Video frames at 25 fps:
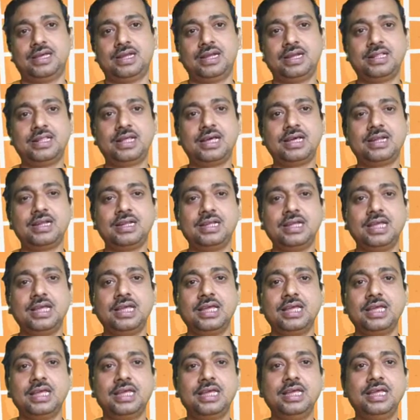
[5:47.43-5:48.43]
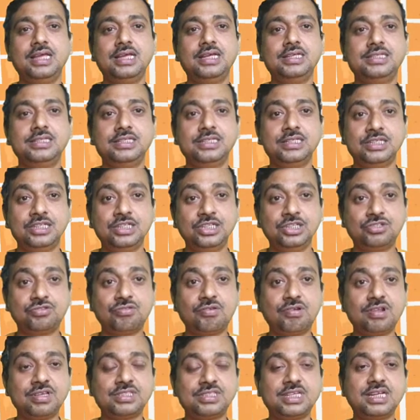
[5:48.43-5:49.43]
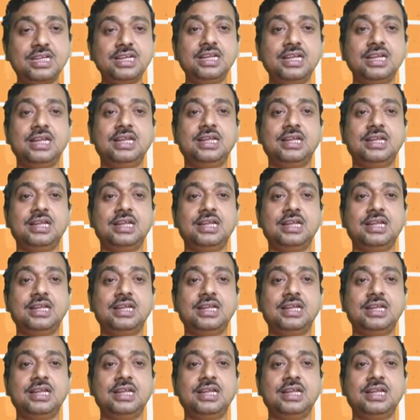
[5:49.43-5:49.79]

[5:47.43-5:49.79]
Rather, he is in desolation,